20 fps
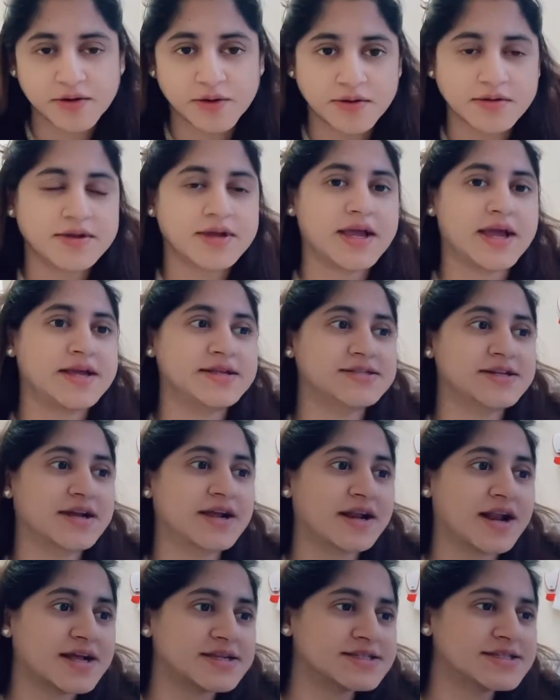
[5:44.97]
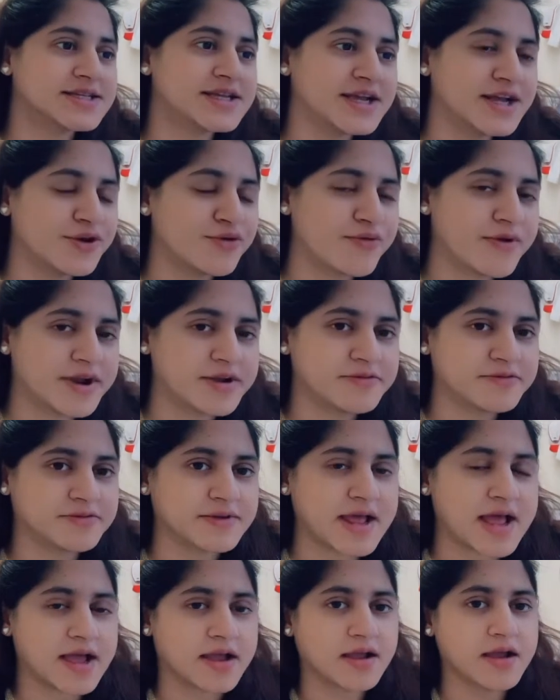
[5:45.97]
Okay, it's a classical red
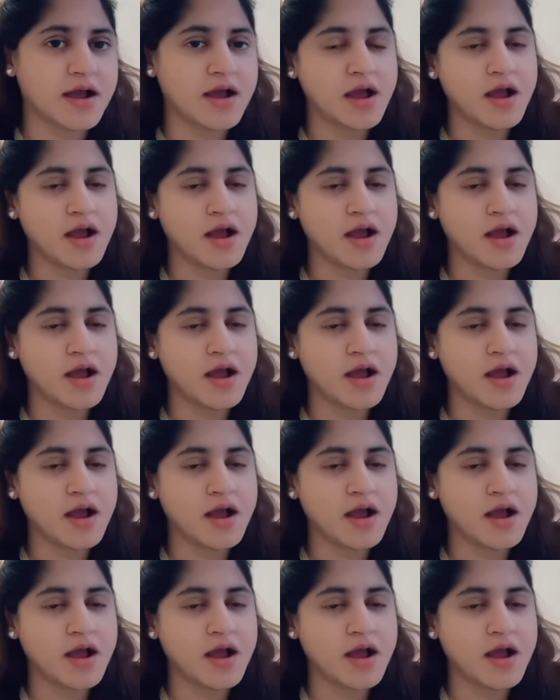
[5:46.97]
flag